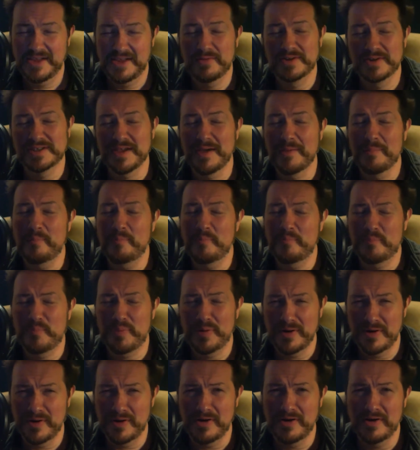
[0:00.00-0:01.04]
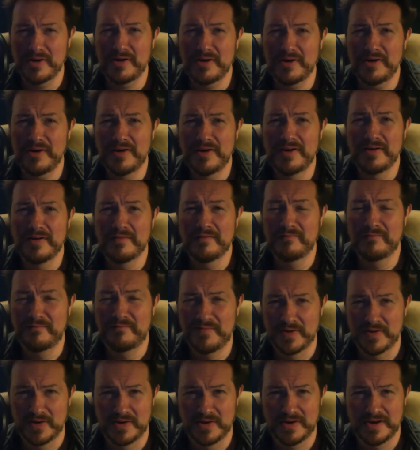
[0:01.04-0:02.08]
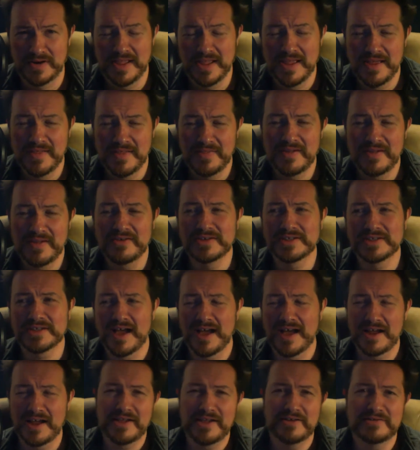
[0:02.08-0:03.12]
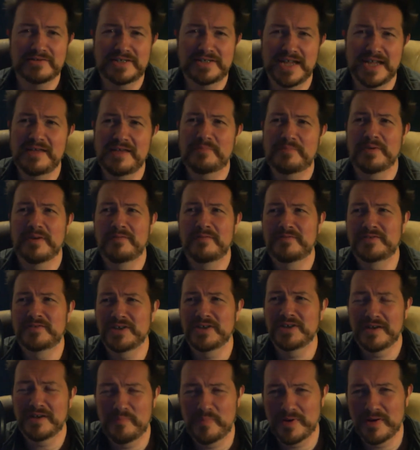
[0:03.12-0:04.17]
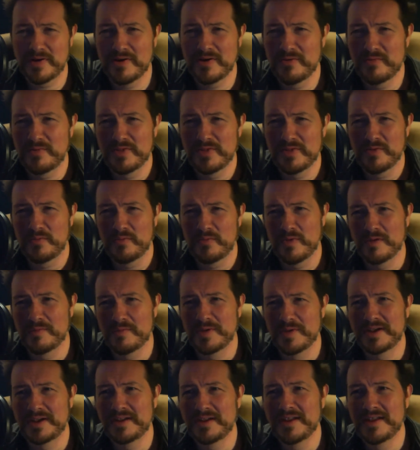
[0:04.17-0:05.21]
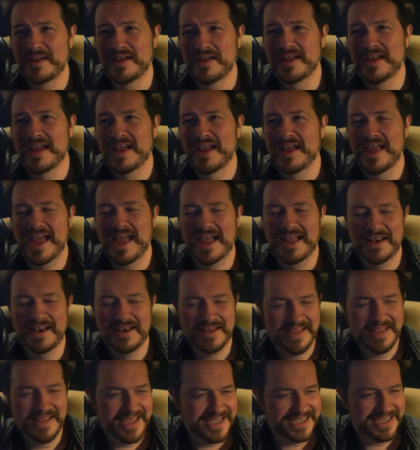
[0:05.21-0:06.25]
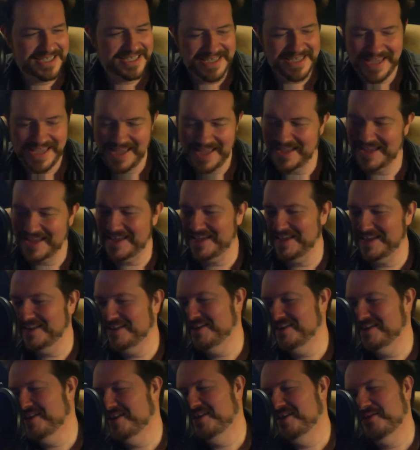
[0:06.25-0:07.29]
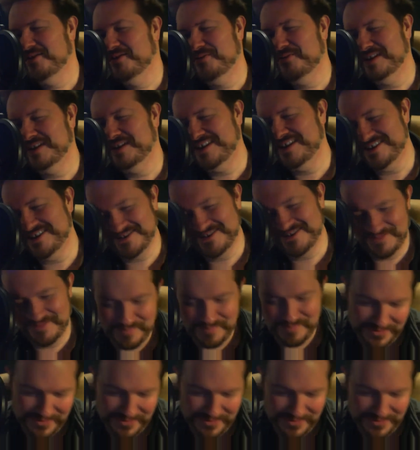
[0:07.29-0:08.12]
was a pervert. There is audio tape of Chuck Berry with a woman, and his kink. Well, boy,